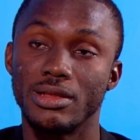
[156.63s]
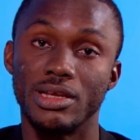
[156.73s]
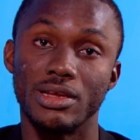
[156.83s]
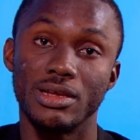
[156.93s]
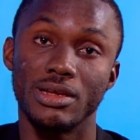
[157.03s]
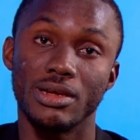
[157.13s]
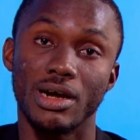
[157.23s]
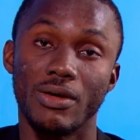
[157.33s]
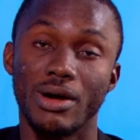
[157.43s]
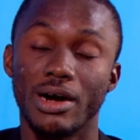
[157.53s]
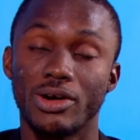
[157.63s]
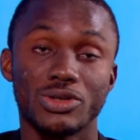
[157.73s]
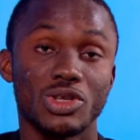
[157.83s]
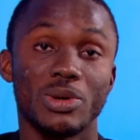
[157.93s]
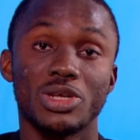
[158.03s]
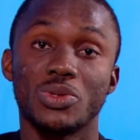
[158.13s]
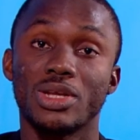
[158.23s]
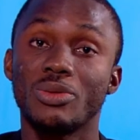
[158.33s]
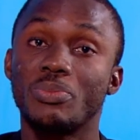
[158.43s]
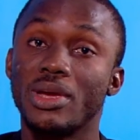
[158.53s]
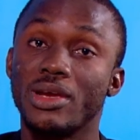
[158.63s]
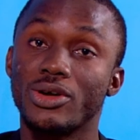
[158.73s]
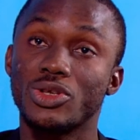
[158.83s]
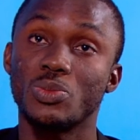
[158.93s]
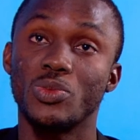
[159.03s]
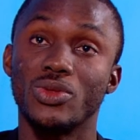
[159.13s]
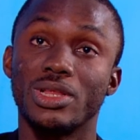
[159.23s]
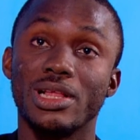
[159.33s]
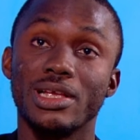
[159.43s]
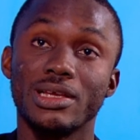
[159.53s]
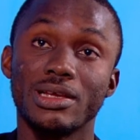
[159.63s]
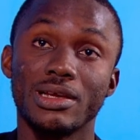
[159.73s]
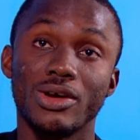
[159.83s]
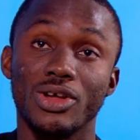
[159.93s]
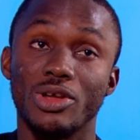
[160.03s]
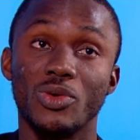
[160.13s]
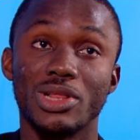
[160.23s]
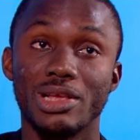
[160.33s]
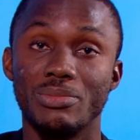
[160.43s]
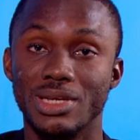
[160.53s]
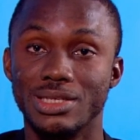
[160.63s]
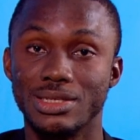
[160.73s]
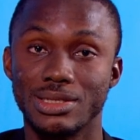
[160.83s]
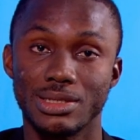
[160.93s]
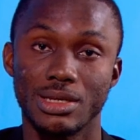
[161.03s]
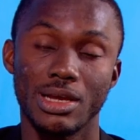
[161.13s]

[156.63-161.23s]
the our customers will now pay us monthly on a monthly basis.